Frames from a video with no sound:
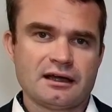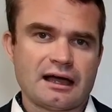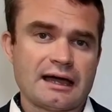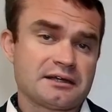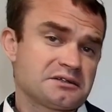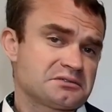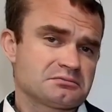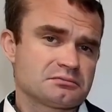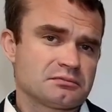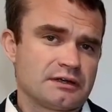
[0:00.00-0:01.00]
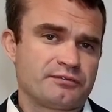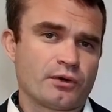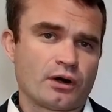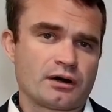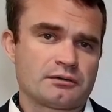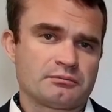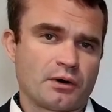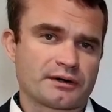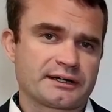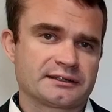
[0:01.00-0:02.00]
And if you are
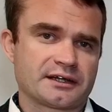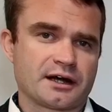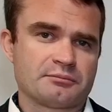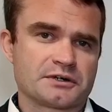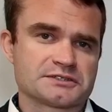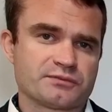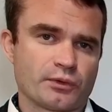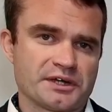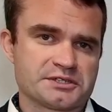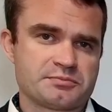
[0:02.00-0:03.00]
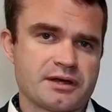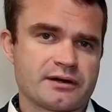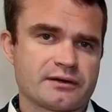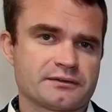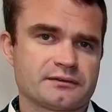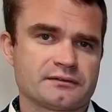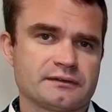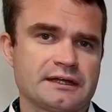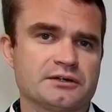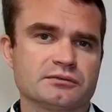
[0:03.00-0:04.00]
marking the numbers for each period,
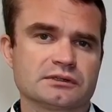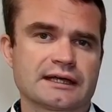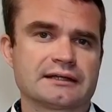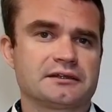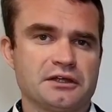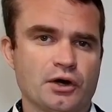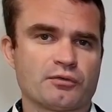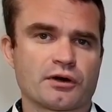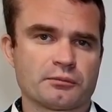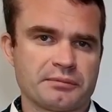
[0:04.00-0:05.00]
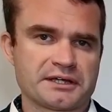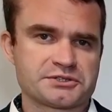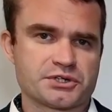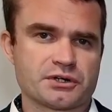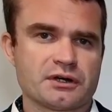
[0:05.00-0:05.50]
then you will get the overall picture.